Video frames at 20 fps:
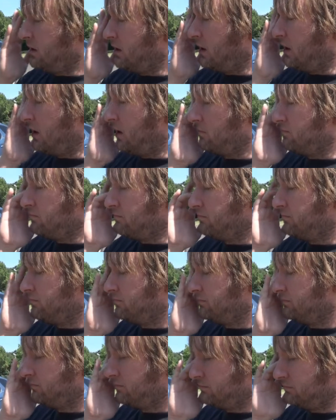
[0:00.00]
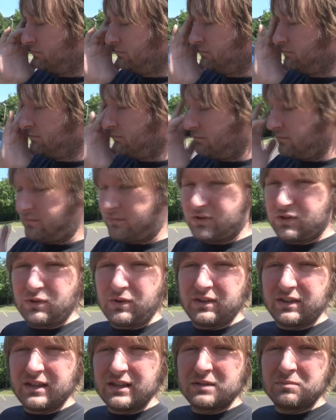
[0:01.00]

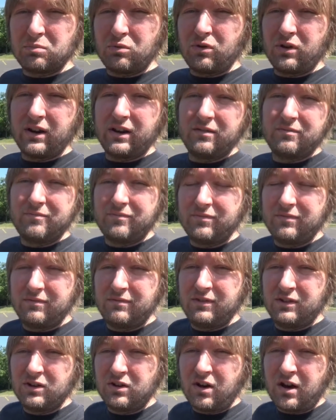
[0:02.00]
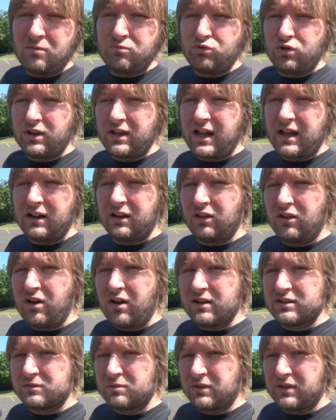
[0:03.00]
So at this point, I'm really at a
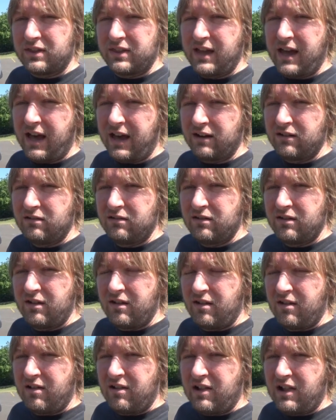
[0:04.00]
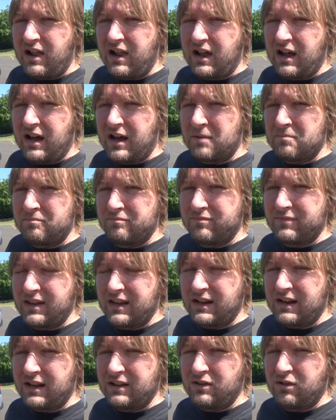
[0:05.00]
loss with that.
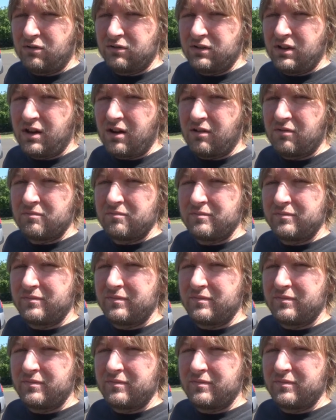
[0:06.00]
And I don't know.